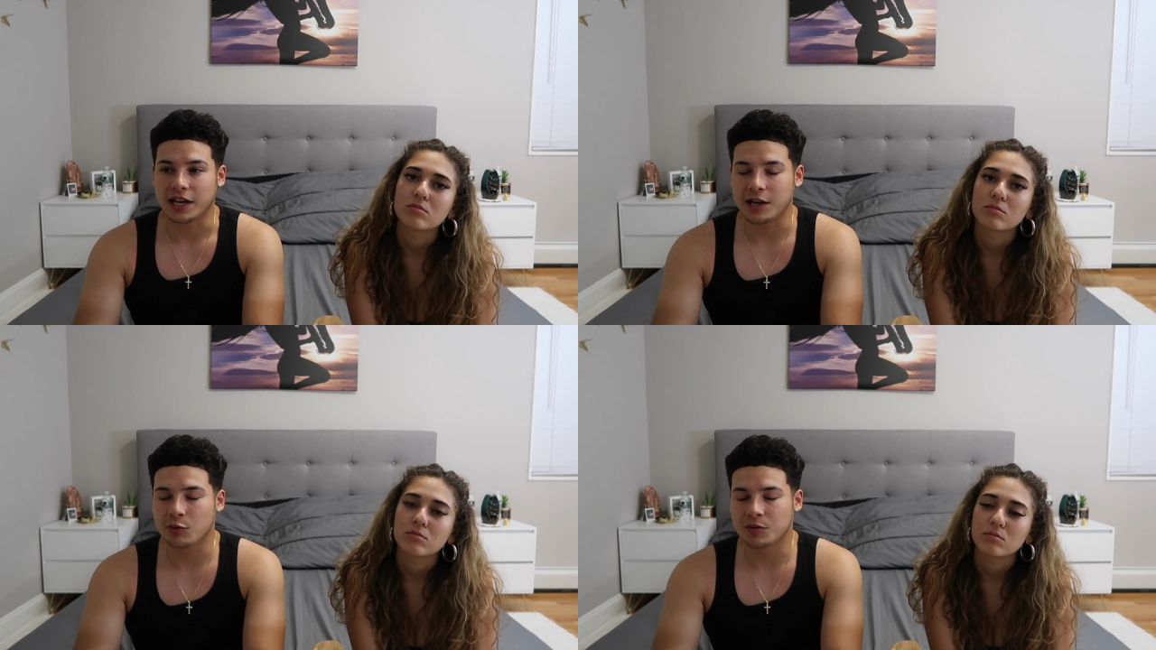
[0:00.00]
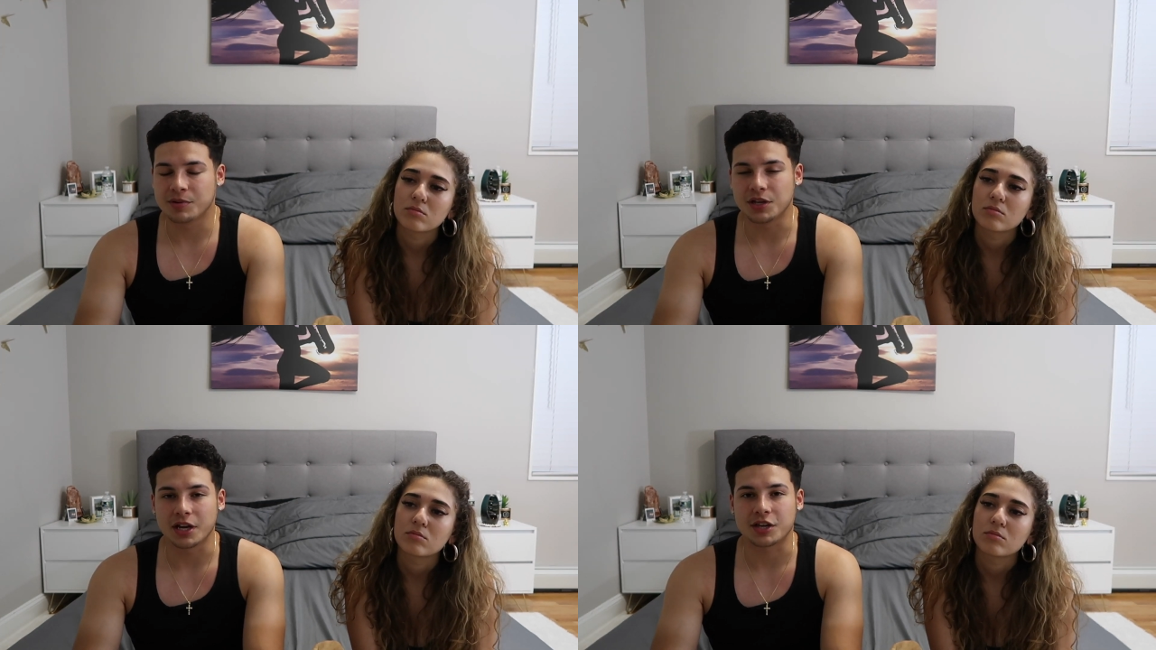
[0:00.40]
Speaker 1: It would
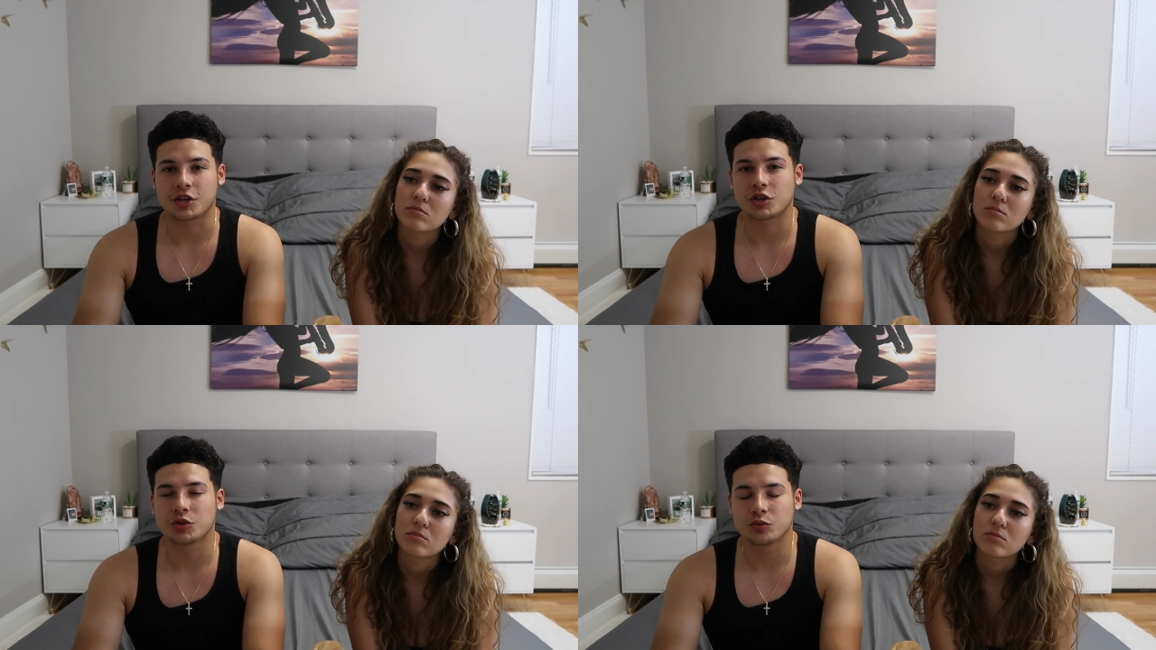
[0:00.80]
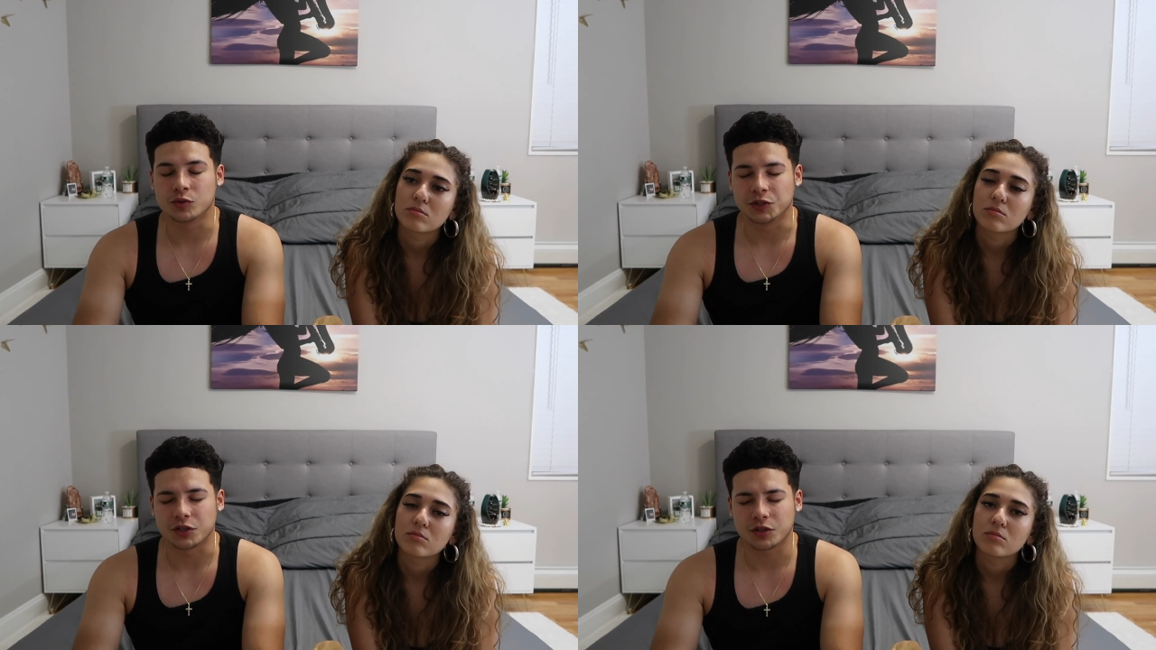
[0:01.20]
be a
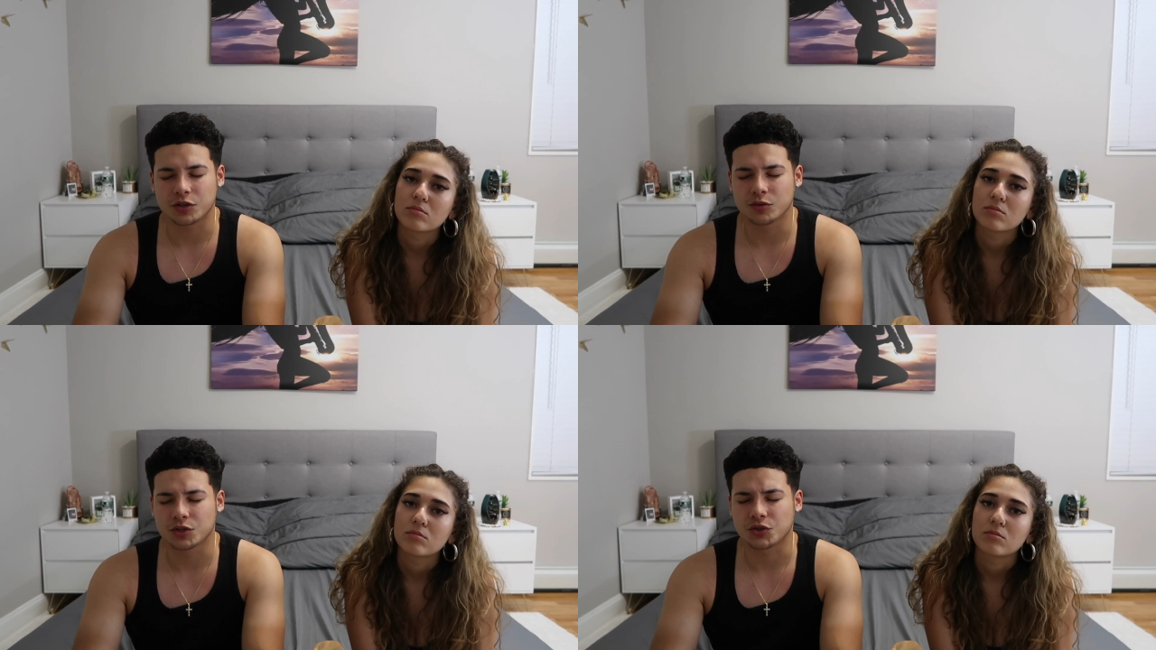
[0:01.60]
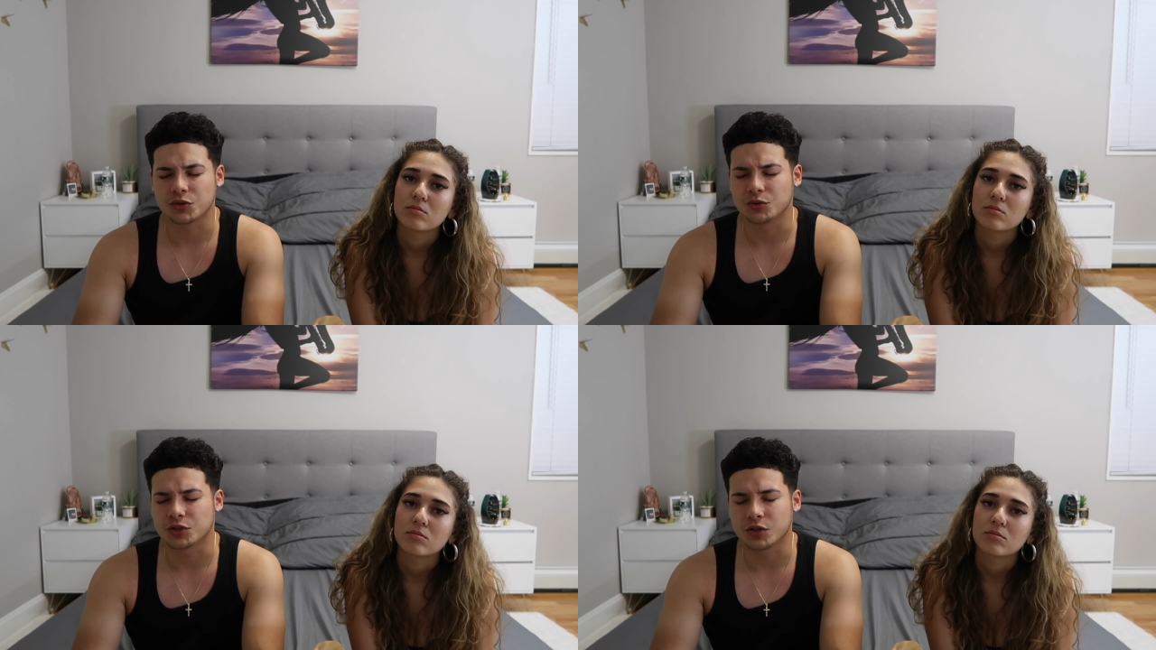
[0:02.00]
huge, huge,
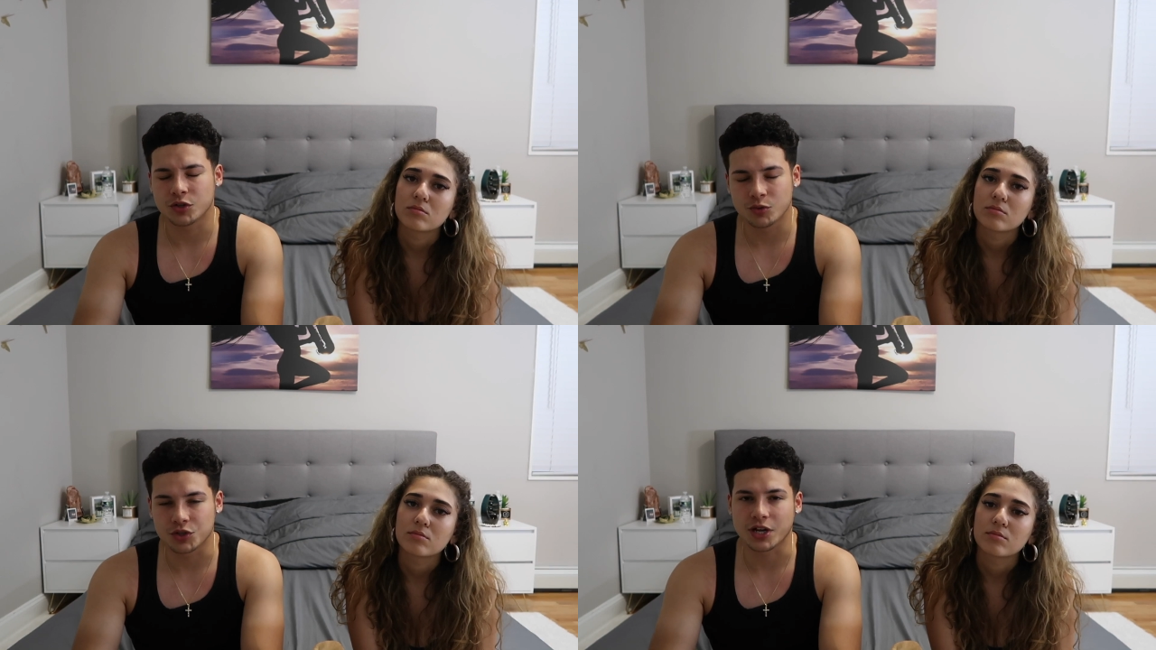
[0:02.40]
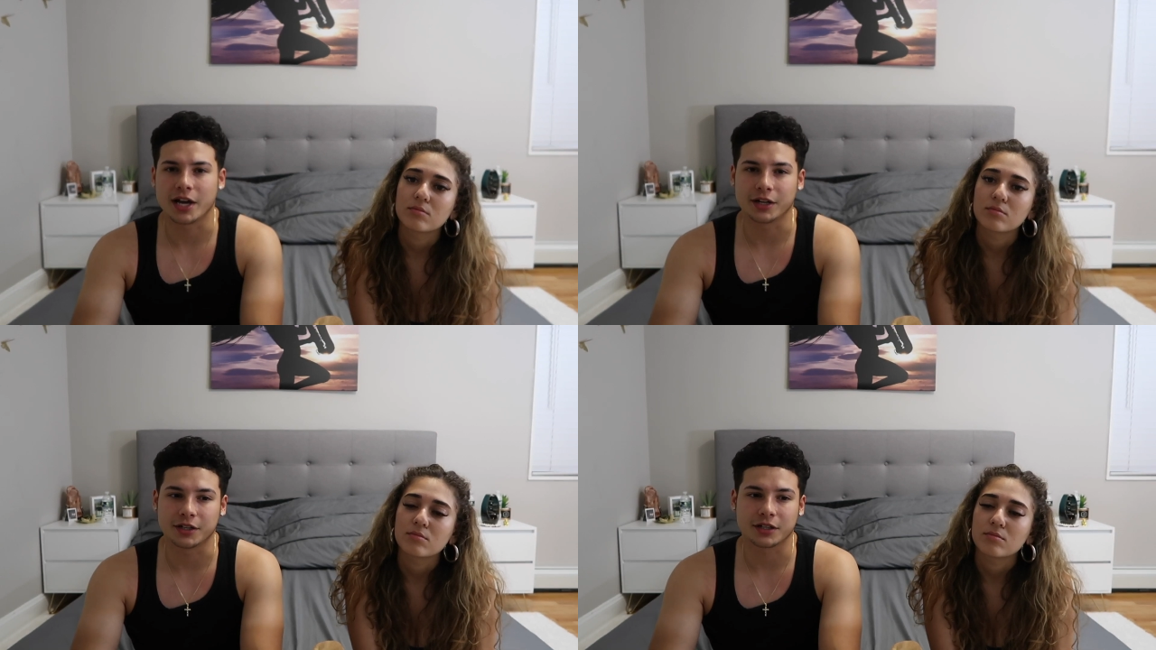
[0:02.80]
huge, huge
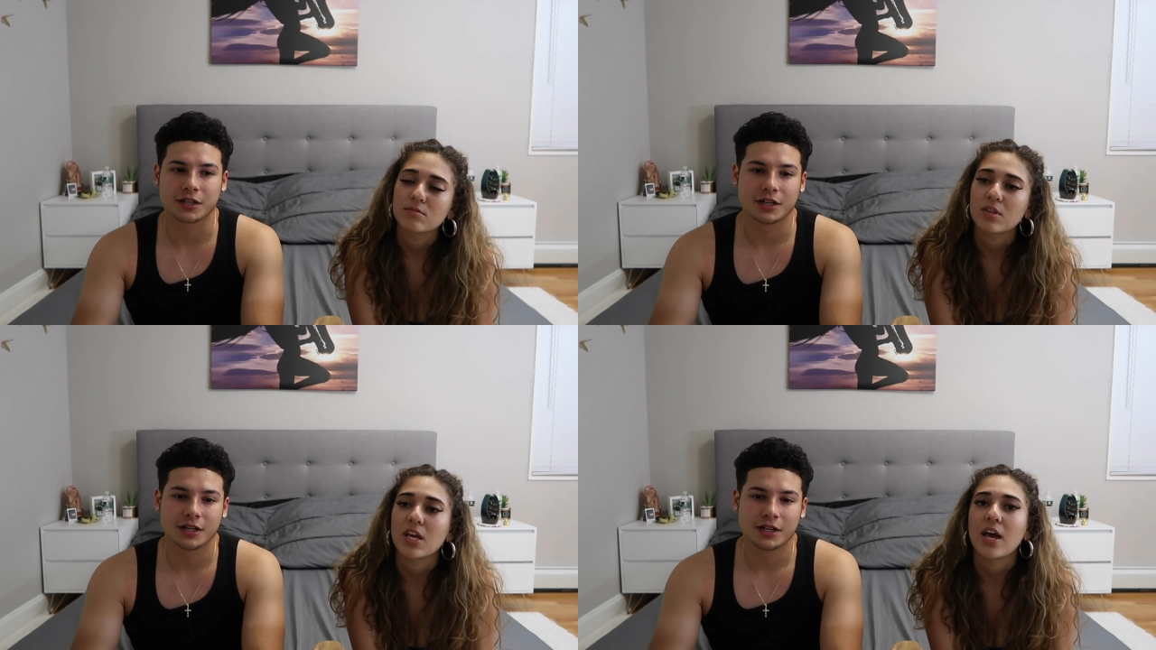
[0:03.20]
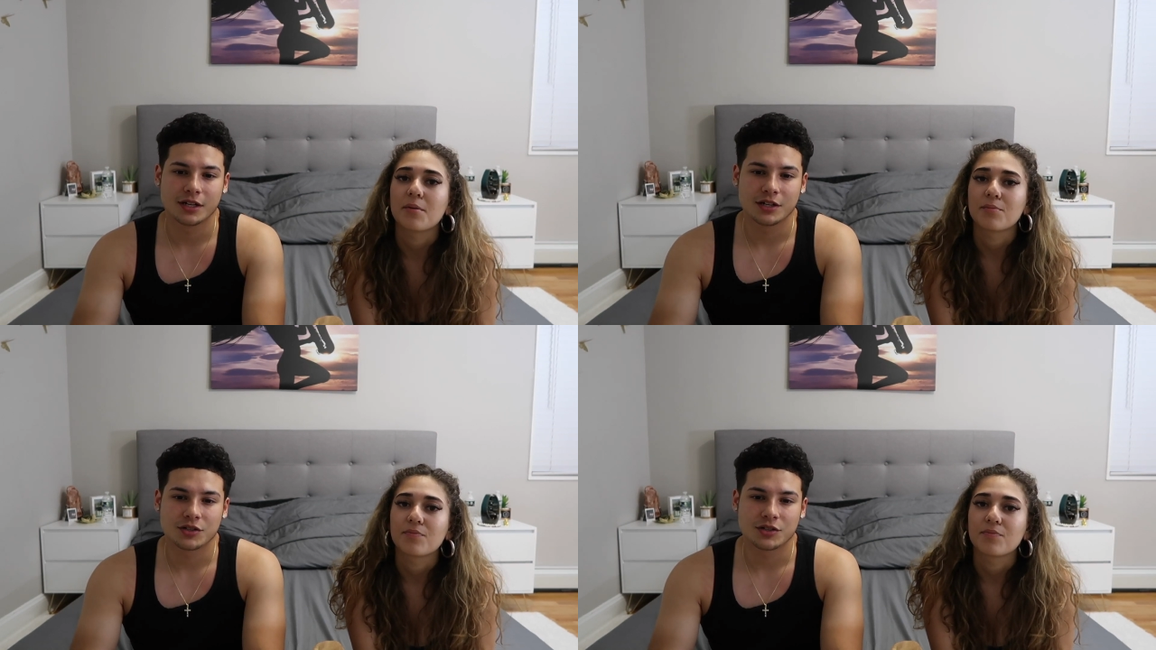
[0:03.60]
headache. Yeah.